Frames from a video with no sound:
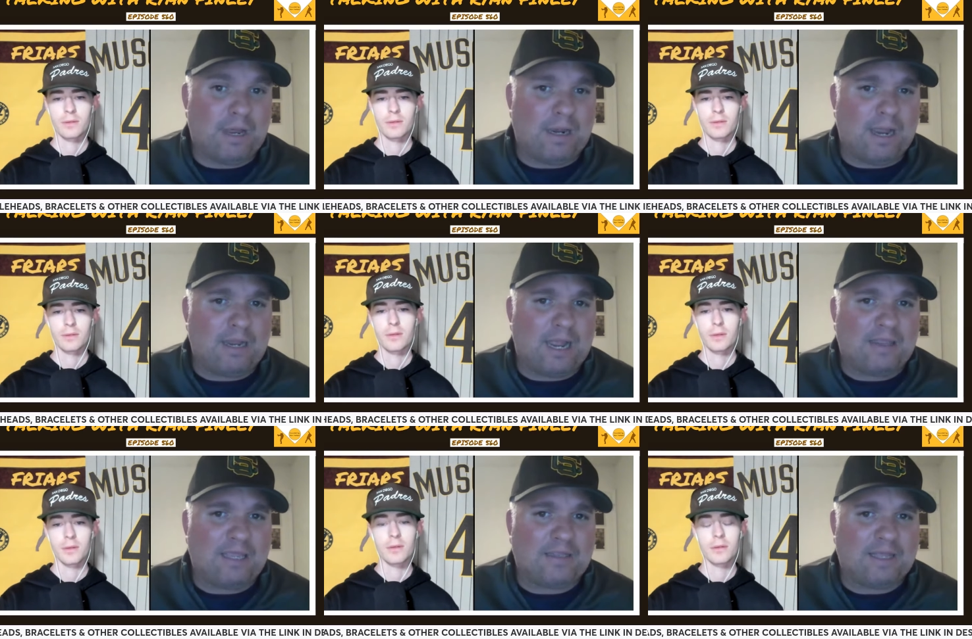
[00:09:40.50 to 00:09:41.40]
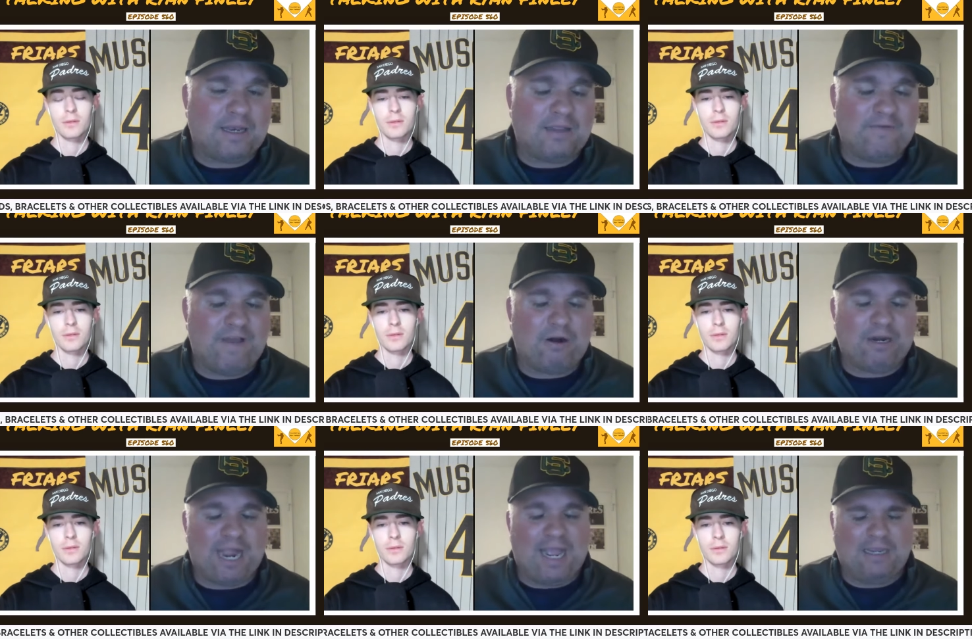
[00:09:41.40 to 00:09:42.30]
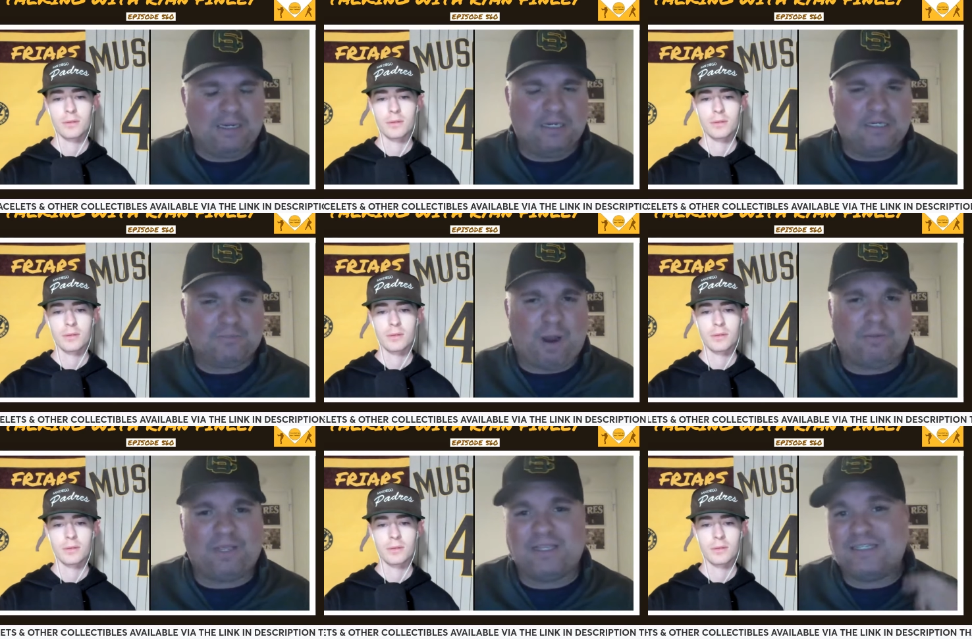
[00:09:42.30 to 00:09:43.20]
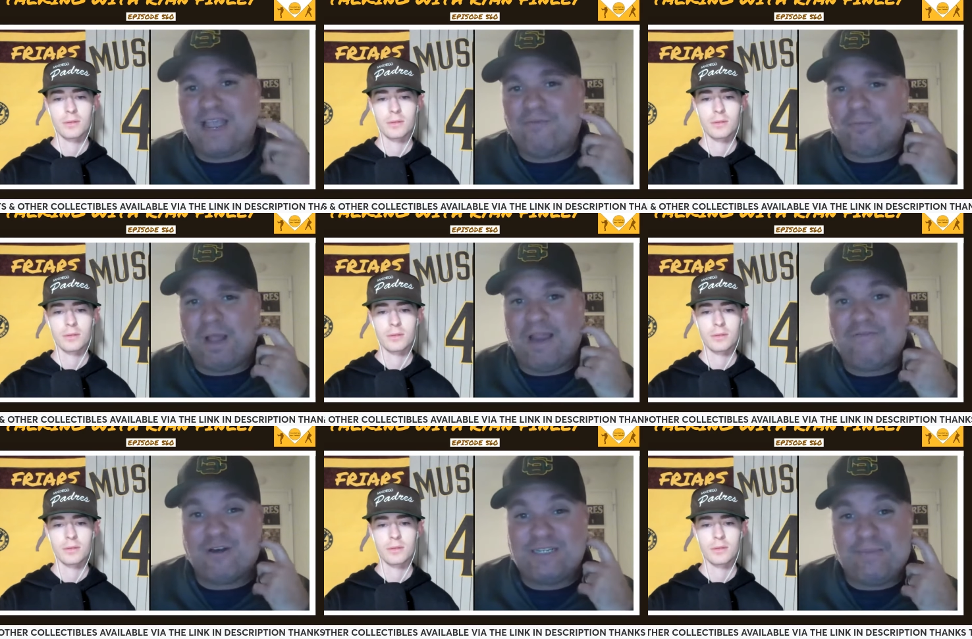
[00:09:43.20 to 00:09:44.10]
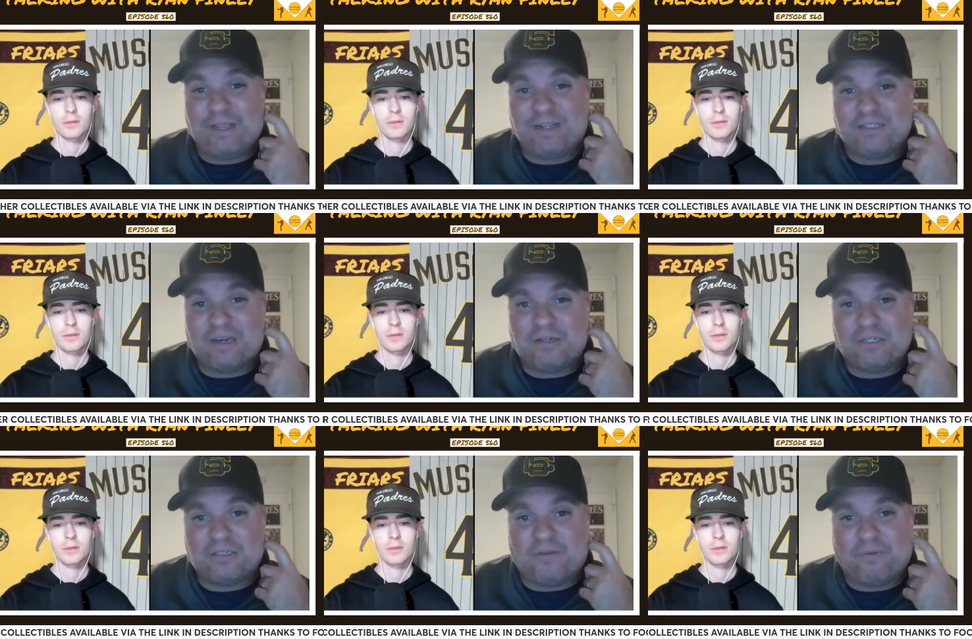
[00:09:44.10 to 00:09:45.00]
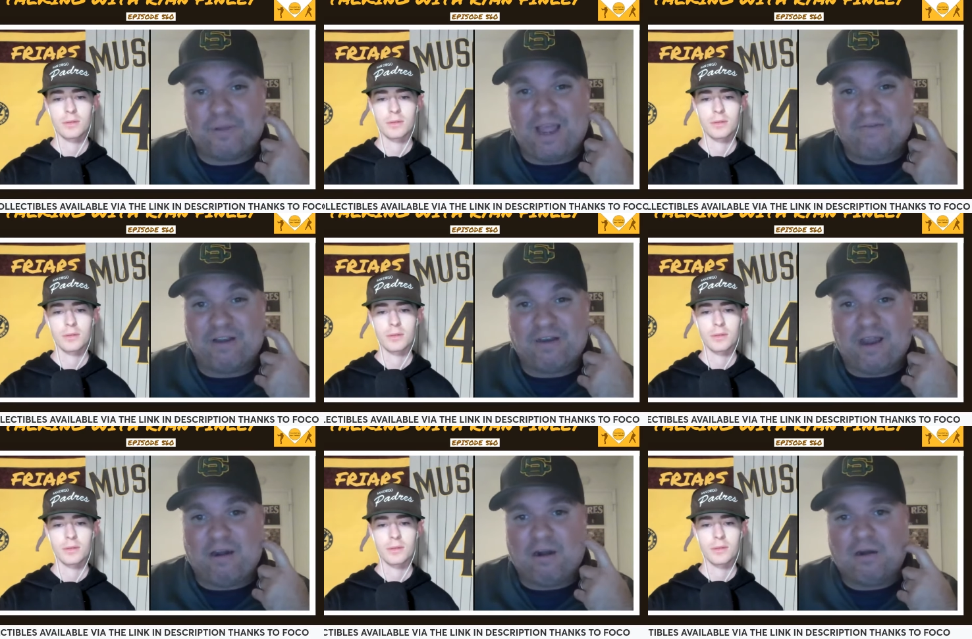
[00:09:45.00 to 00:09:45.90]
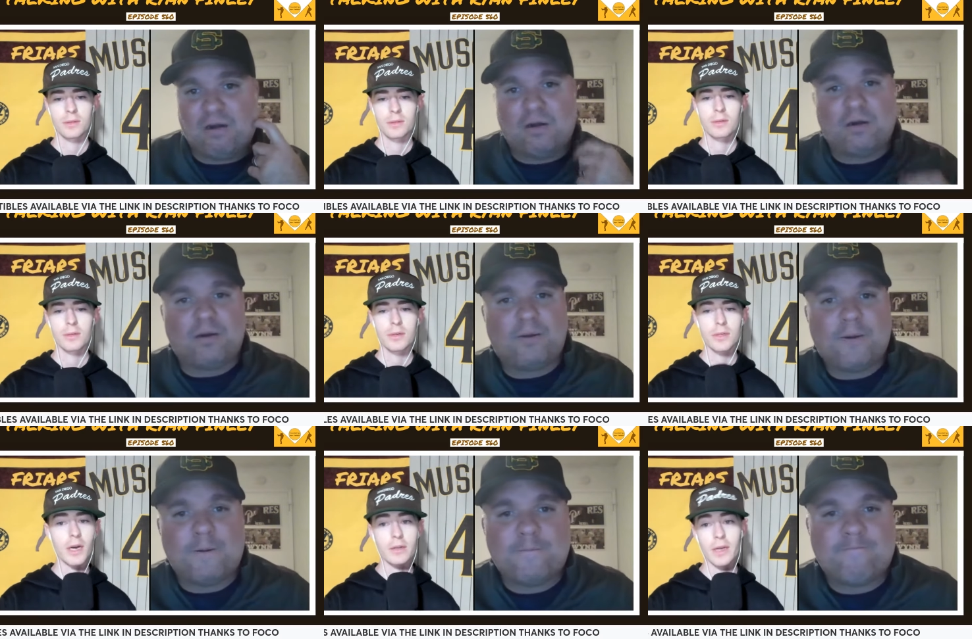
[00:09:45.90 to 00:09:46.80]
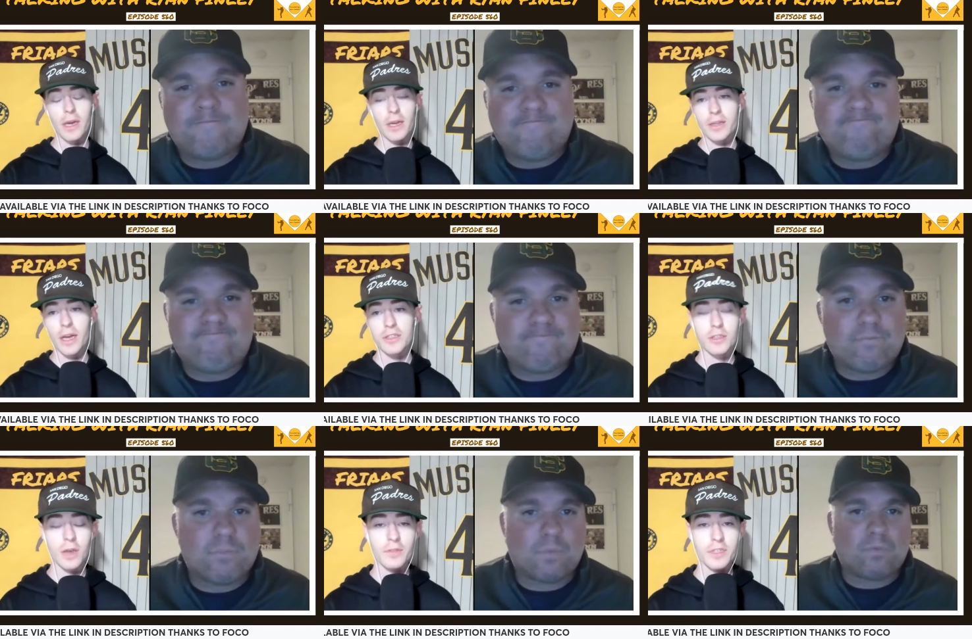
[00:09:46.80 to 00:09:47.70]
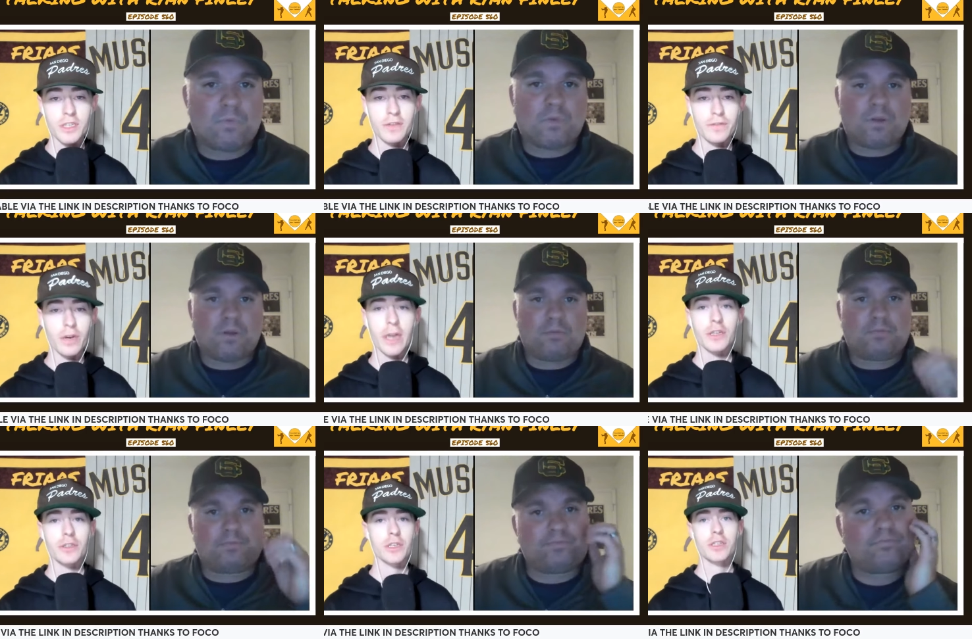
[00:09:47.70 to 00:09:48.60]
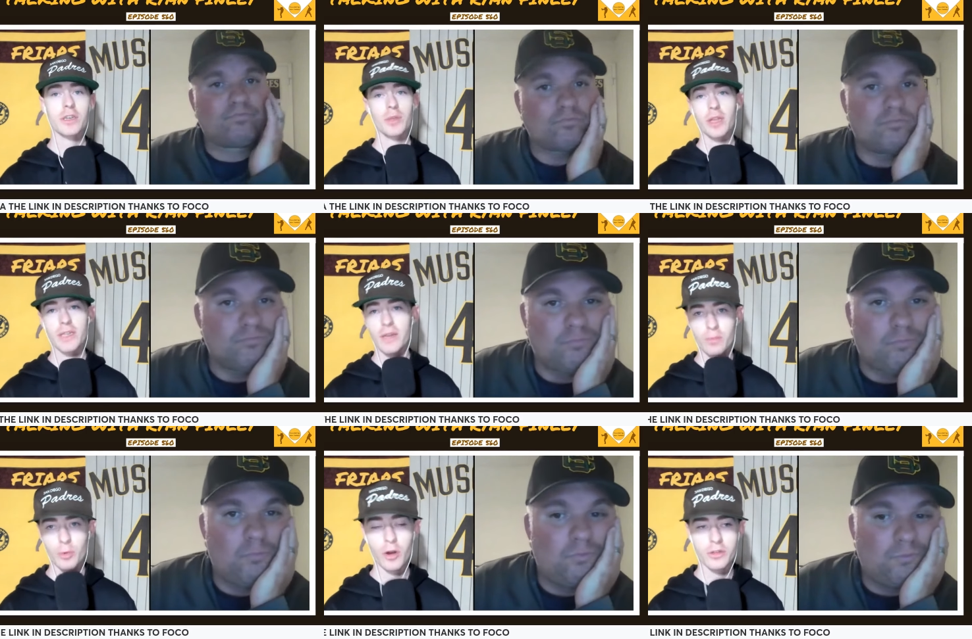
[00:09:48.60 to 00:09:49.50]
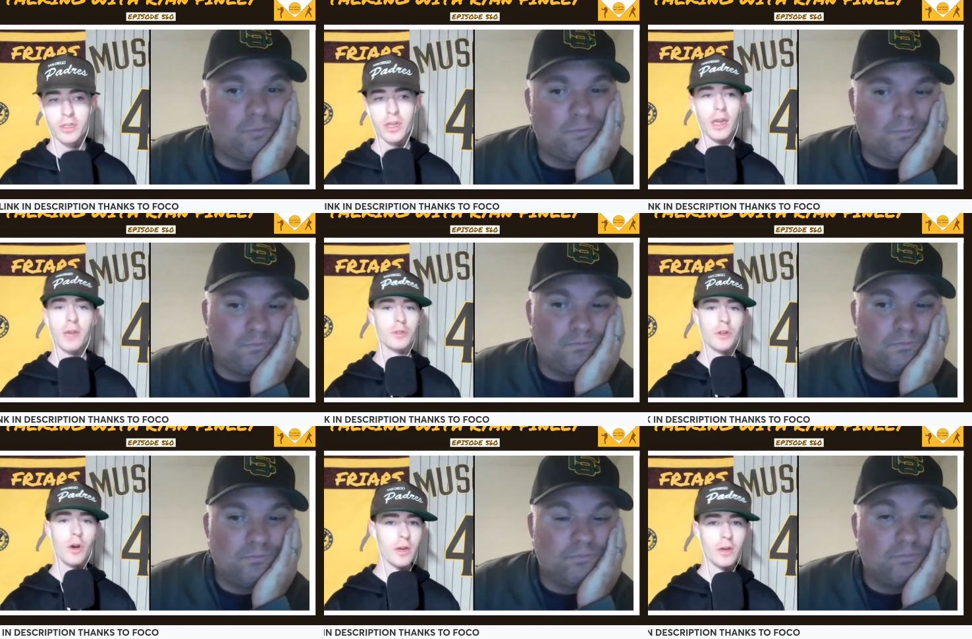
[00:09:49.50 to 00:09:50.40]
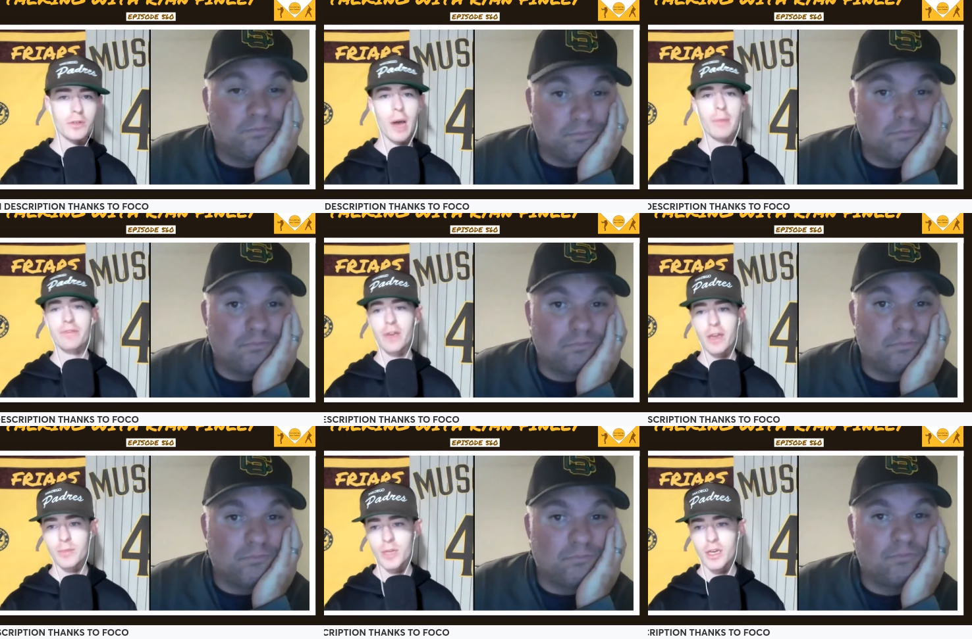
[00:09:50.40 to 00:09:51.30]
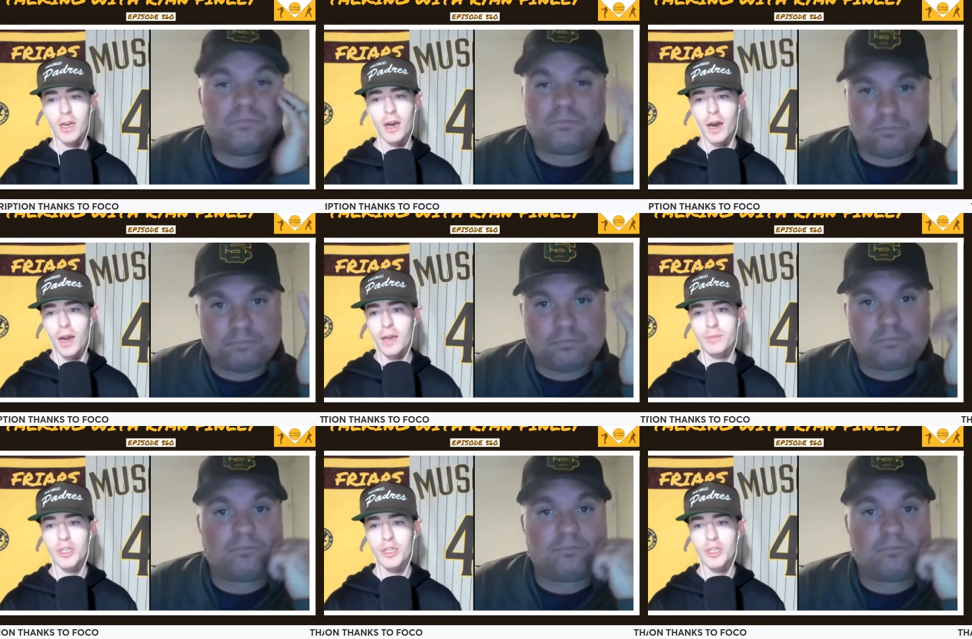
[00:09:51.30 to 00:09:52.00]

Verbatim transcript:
Speaker 1: but I, I think that the veteran guy is probably the safer play for a team that considers itself a playoff contender.
Speaker 2: Yeah, and that's obviously free agency. Someone like David Peralta, Eddie Rosario, Tommy Pham. I'd be